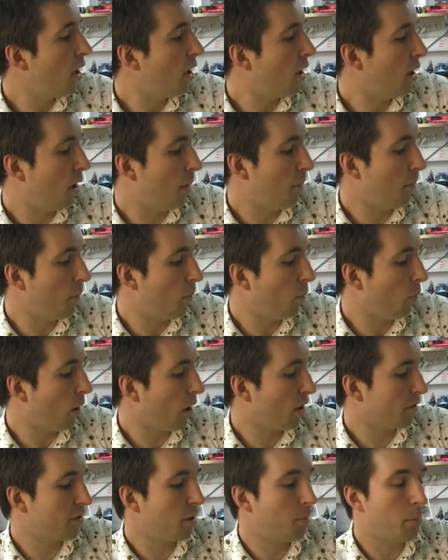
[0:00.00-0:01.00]

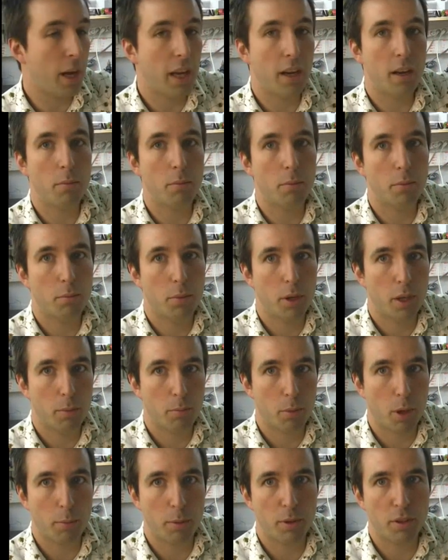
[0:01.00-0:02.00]
One of the main
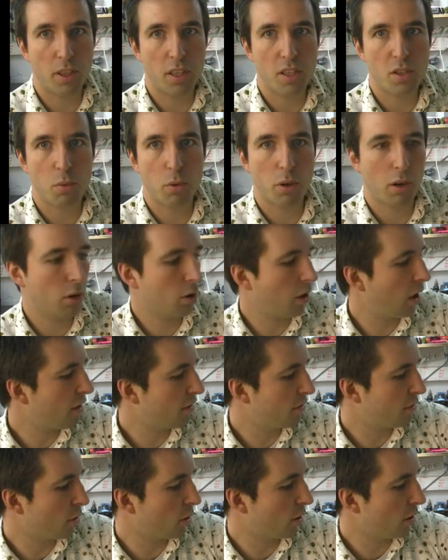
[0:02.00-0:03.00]
properties we're looking
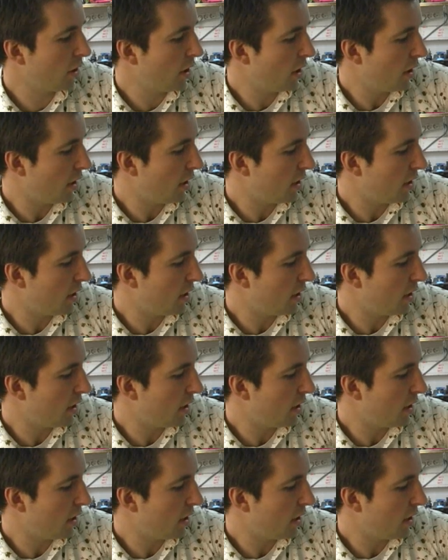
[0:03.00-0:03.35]
for